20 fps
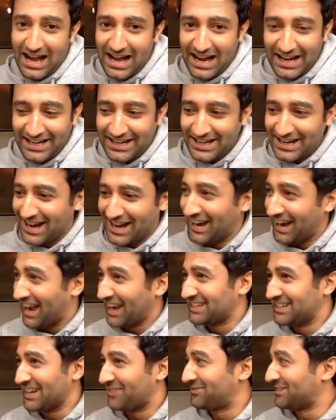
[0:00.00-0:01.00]

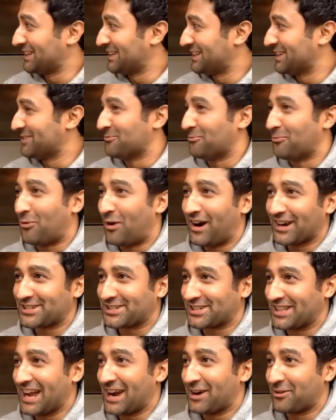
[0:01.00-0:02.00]
I definitely didn't
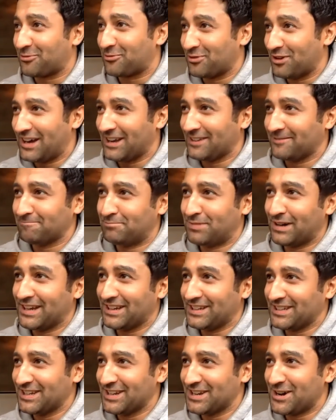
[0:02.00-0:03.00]
watch that run,
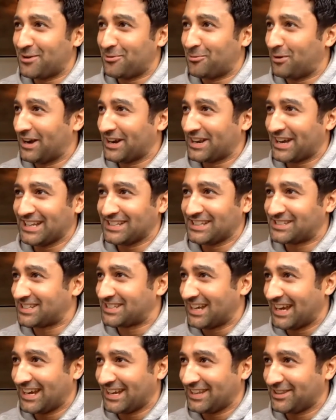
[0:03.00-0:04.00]
but you know what I
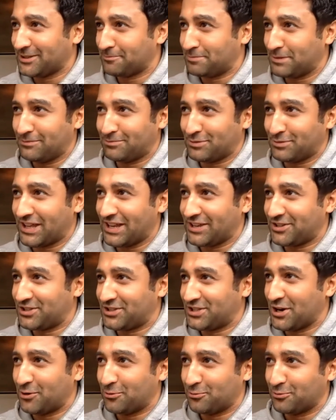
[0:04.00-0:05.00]
say? The people that
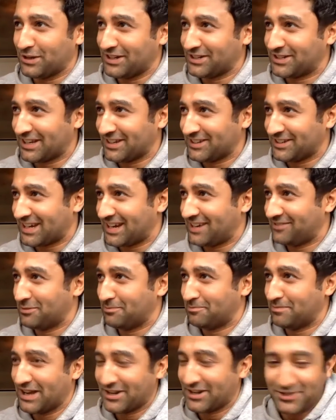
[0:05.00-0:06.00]
don't win tend to have a
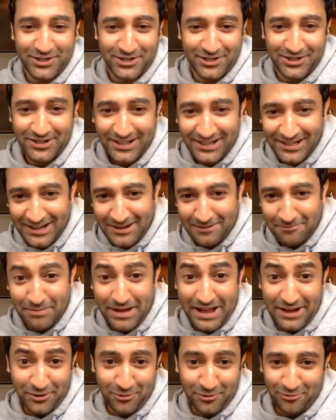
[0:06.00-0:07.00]
better
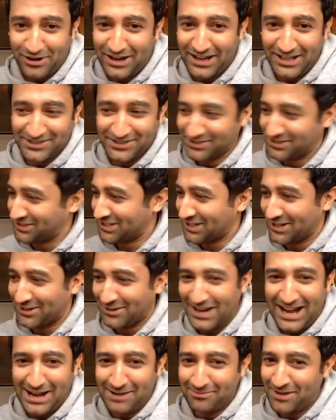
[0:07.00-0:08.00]
run. So
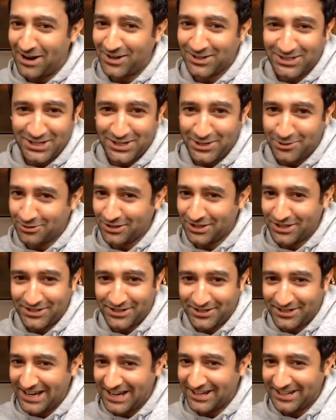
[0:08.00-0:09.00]
I'm all good with
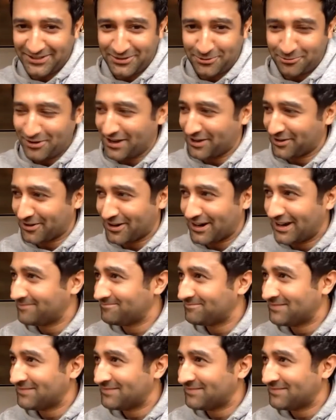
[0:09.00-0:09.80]
her getting the runner up.